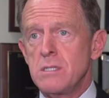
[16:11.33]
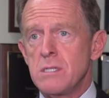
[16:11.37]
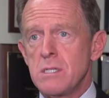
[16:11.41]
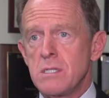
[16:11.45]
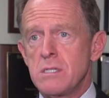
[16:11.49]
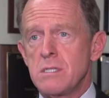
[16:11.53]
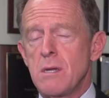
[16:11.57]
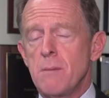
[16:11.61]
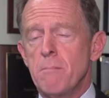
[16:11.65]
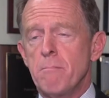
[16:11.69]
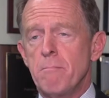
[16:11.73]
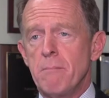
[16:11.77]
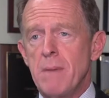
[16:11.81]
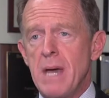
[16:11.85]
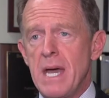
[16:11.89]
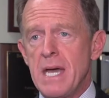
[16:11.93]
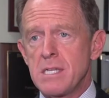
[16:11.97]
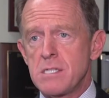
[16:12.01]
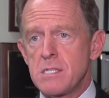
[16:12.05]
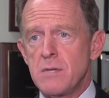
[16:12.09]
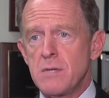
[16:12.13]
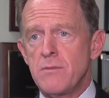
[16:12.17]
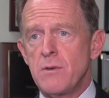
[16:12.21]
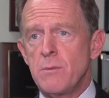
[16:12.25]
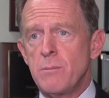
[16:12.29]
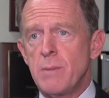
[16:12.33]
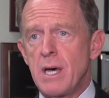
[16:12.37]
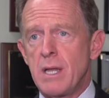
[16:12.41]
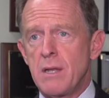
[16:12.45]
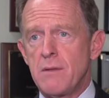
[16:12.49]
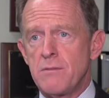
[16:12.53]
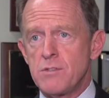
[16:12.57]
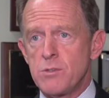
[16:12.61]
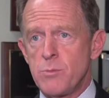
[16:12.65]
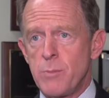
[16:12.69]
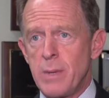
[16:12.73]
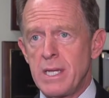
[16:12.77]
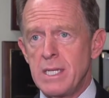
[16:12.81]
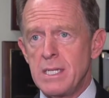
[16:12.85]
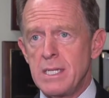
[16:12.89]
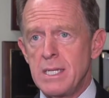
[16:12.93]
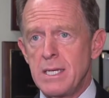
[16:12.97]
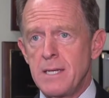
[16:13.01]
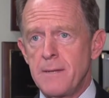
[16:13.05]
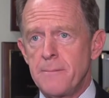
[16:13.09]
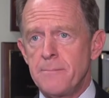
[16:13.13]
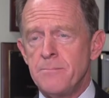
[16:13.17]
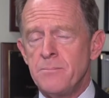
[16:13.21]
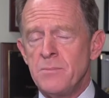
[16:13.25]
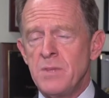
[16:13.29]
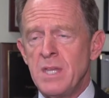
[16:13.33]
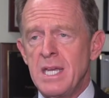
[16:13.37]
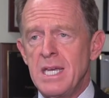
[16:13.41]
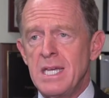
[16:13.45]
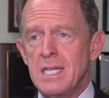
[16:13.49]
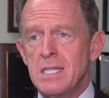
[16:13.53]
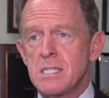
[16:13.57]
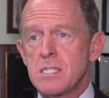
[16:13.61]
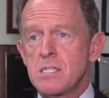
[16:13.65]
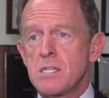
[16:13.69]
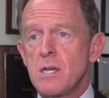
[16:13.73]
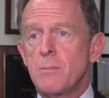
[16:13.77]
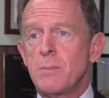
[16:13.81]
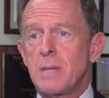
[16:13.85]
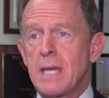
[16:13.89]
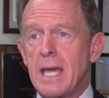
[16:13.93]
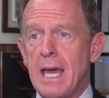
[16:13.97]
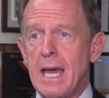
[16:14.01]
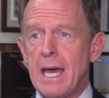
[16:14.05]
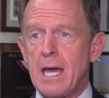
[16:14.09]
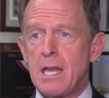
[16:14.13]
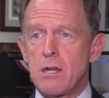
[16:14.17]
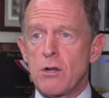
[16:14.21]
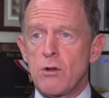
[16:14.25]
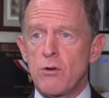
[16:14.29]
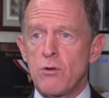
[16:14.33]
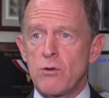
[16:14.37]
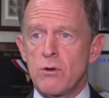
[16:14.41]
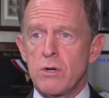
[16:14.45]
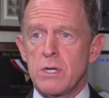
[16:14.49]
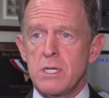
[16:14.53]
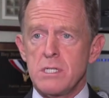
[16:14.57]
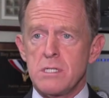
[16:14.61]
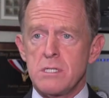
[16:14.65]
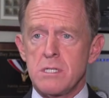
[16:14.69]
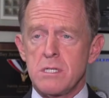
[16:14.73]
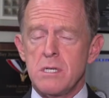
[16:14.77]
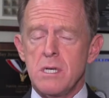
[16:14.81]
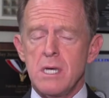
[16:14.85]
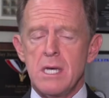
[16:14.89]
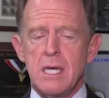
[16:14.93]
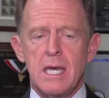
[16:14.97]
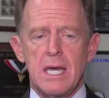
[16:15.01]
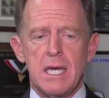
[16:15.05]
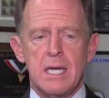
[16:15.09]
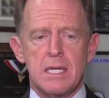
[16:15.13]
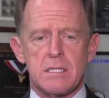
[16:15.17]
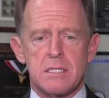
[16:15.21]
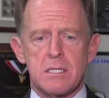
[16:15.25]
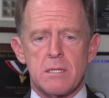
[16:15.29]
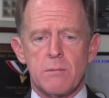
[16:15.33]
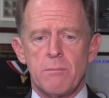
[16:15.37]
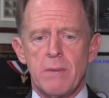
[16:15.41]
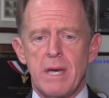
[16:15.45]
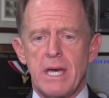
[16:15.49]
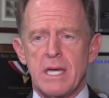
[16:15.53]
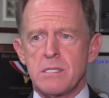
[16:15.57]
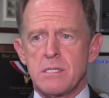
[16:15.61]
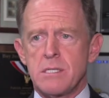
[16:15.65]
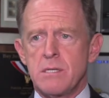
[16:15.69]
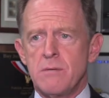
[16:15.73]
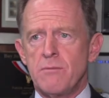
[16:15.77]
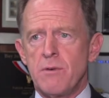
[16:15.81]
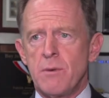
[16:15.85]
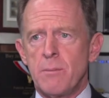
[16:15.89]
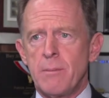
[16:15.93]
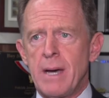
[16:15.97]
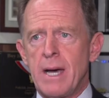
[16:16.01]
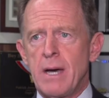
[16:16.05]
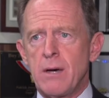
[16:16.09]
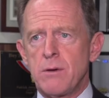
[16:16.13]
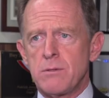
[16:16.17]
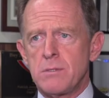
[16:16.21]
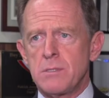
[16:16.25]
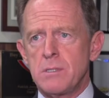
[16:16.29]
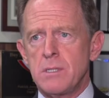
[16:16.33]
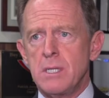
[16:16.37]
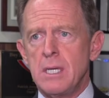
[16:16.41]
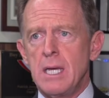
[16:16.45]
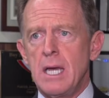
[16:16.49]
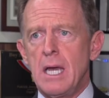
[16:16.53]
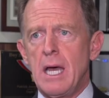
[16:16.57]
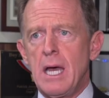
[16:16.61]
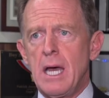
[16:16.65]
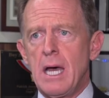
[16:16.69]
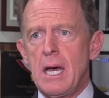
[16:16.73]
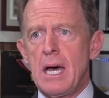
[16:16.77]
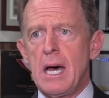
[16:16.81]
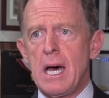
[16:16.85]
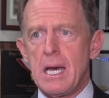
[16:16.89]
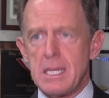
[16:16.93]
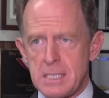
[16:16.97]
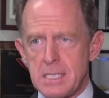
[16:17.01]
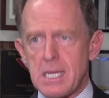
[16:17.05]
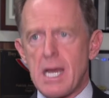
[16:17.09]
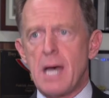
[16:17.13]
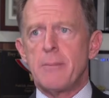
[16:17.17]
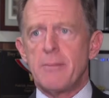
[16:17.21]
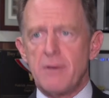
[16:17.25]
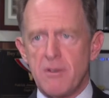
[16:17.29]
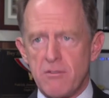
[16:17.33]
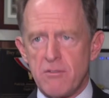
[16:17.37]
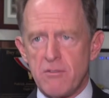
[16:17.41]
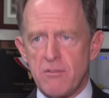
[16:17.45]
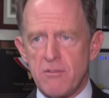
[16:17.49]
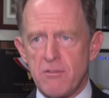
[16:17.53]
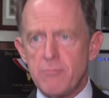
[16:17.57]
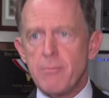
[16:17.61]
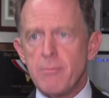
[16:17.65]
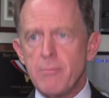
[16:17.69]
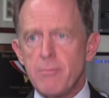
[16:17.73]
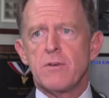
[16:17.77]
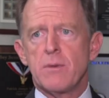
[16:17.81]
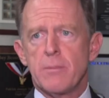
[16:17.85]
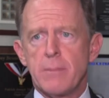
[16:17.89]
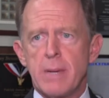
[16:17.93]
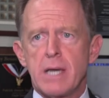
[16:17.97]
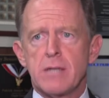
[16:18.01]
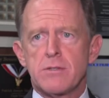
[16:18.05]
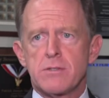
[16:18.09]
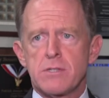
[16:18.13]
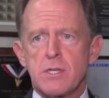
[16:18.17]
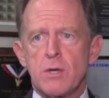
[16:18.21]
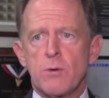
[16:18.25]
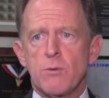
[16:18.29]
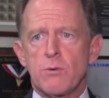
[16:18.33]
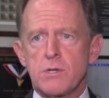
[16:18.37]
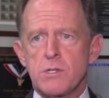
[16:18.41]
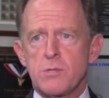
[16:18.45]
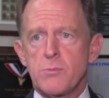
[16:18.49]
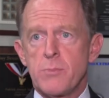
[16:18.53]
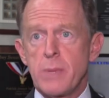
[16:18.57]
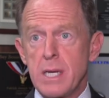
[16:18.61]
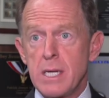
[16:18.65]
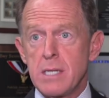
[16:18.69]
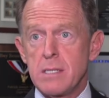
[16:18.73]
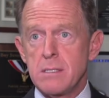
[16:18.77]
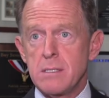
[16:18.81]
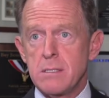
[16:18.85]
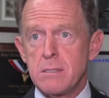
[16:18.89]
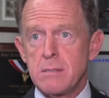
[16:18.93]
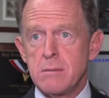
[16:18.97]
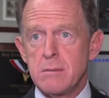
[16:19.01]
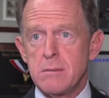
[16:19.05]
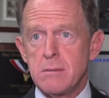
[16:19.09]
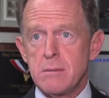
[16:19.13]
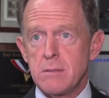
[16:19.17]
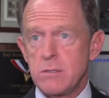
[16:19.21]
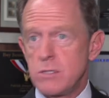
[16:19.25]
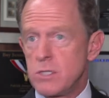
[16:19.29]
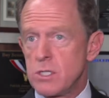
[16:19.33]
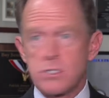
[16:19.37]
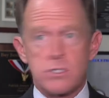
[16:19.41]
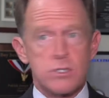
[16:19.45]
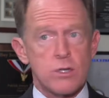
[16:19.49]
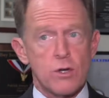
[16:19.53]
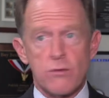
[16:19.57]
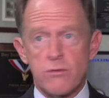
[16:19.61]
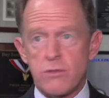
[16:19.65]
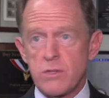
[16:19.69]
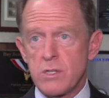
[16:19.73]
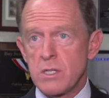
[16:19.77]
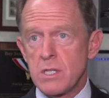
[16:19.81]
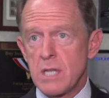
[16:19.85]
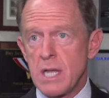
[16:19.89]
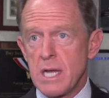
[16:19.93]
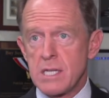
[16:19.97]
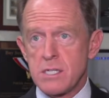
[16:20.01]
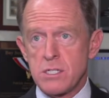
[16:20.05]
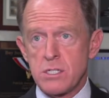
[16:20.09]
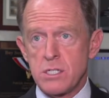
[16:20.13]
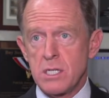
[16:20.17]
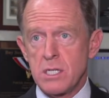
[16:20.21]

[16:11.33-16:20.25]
It's a massive amount of spending. In some categories, it's a massive amount on top of massive amounts that were spent just over the last